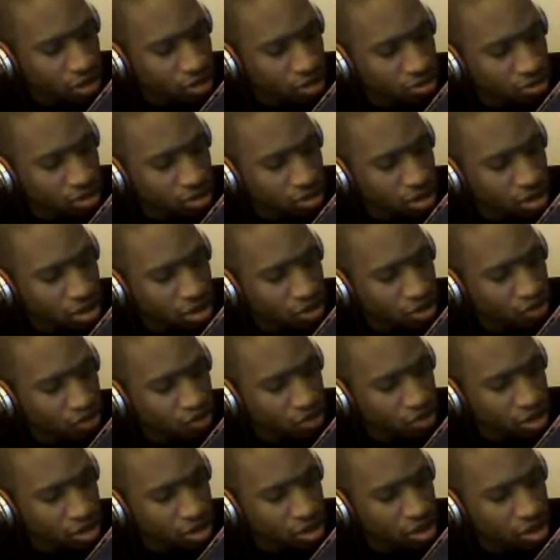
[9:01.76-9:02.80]
13
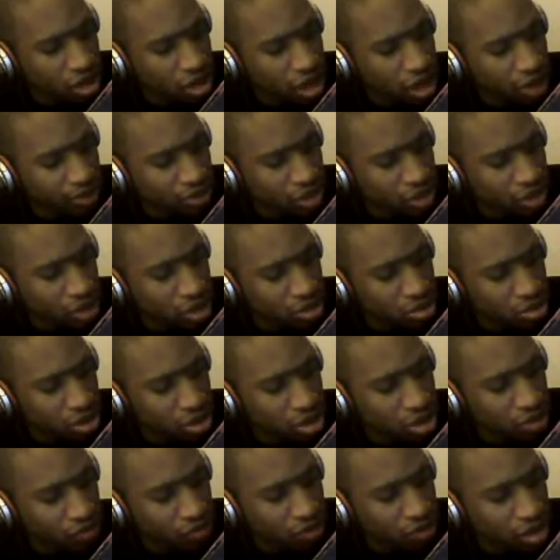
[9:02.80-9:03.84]
trillion times the speed
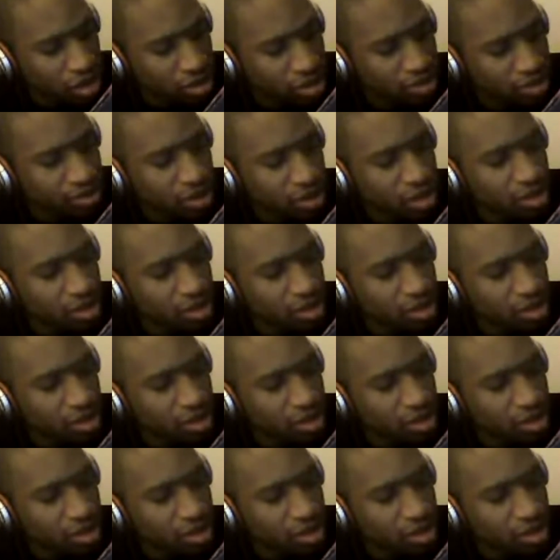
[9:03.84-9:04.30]
of light.